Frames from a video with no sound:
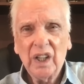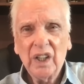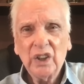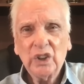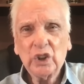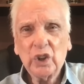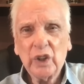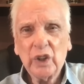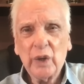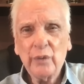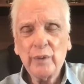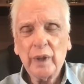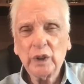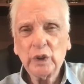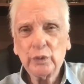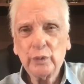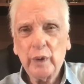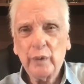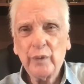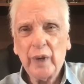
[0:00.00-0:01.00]
So they
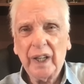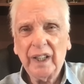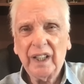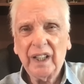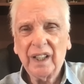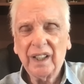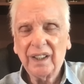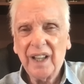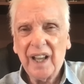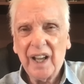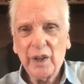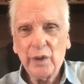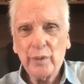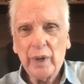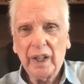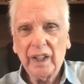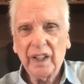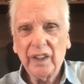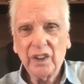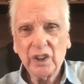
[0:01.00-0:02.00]
must be making a lot of
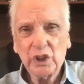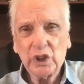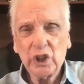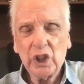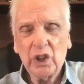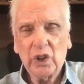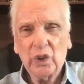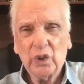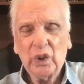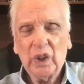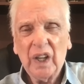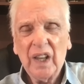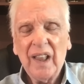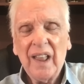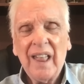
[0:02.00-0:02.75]
money, the show.